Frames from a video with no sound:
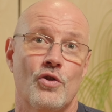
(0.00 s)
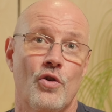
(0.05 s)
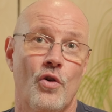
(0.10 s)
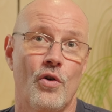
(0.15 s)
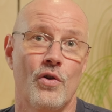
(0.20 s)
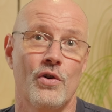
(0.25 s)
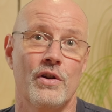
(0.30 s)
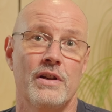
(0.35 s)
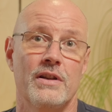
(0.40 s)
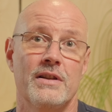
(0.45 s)

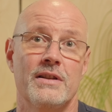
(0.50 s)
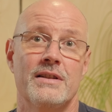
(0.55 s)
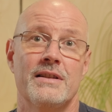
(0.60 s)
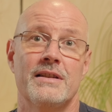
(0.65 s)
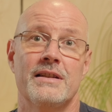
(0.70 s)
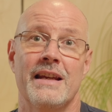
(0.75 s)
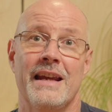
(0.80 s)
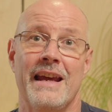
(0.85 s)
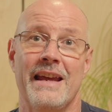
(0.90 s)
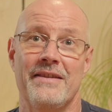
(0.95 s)

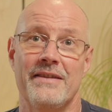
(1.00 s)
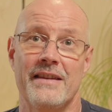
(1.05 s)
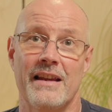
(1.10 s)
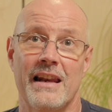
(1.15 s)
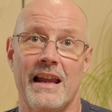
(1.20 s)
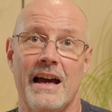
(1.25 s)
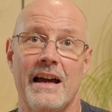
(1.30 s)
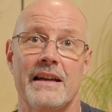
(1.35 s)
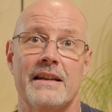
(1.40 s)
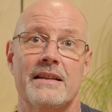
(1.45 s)
coins and the
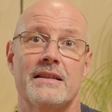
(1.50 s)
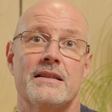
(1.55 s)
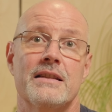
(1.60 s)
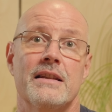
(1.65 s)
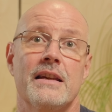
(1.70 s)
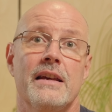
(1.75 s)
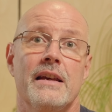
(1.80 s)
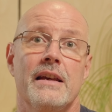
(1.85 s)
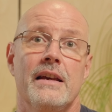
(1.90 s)
likes.